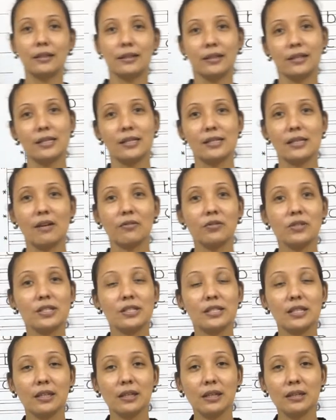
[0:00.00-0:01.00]
Yes, after C,
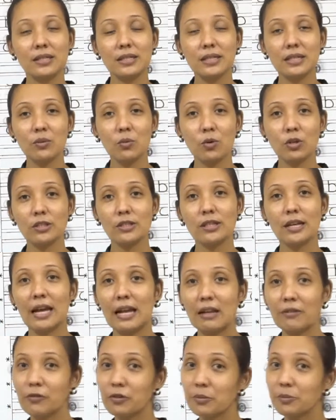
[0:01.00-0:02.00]
what's your
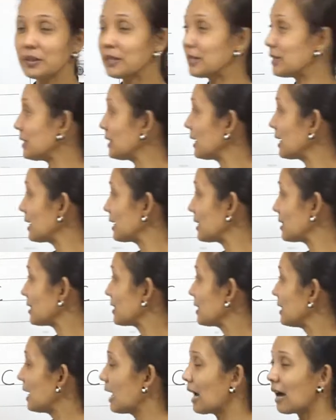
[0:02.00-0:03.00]
alphabet? Yes,
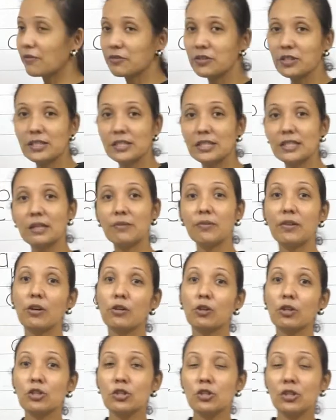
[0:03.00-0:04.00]
after C we are
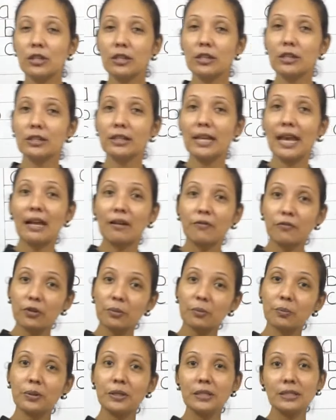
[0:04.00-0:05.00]
going to learn
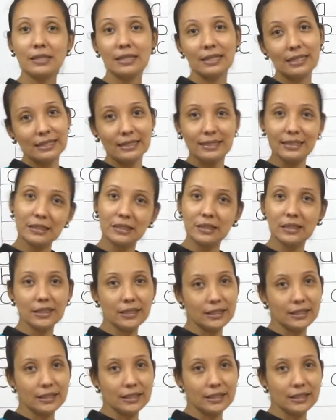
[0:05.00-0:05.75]
alphabet D.